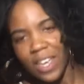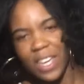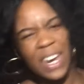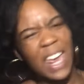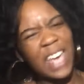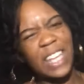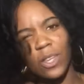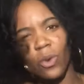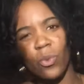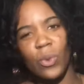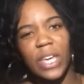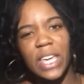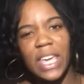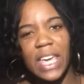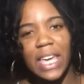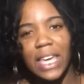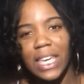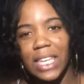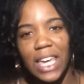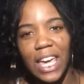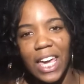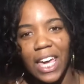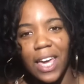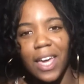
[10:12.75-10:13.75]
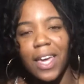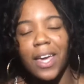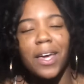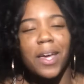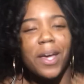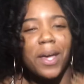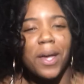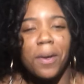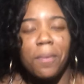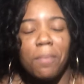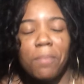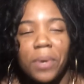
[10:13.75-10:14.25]
the weekend yet.
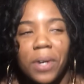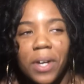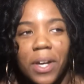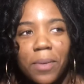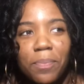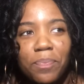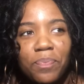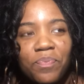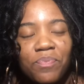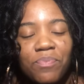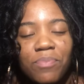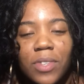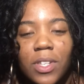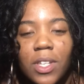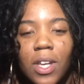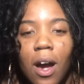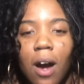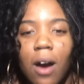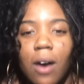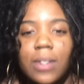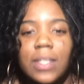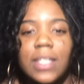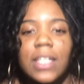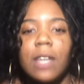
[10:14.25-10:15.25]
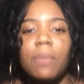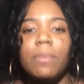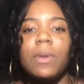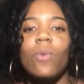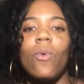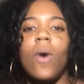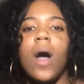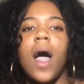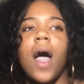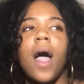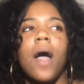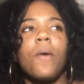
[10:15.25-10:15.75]
But y'all, tell me
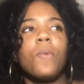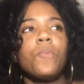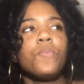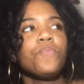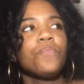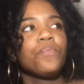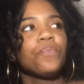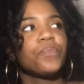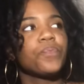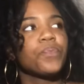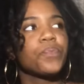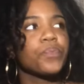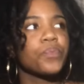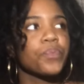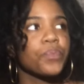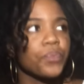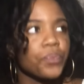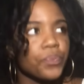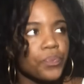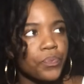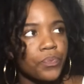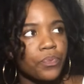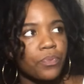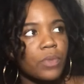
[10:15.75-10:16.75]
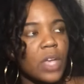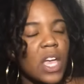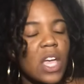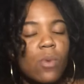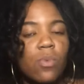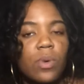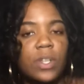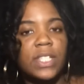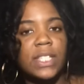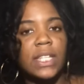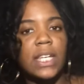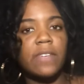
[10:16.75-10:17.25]
why it
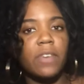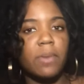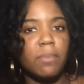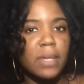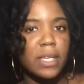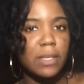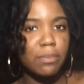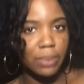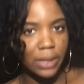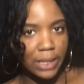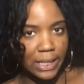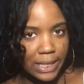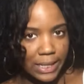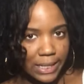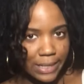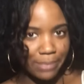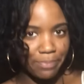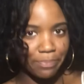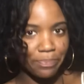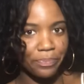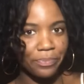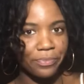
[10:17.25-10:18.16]
wasn't even me bleeding.